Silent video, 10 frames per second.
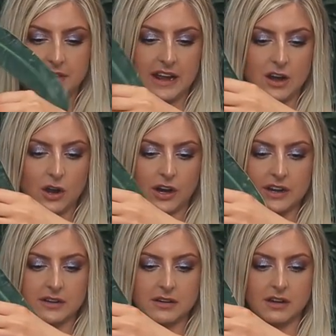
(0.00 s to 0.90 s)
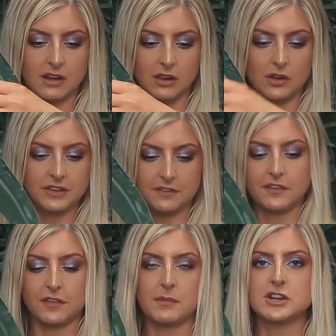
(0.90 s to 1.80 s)
they're looking a lot
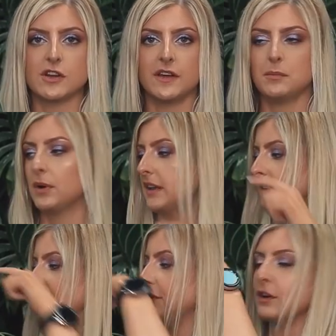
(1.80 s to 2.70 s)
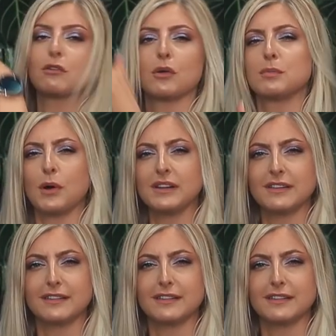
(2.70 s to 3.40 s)
different from each other, but it's different growth points.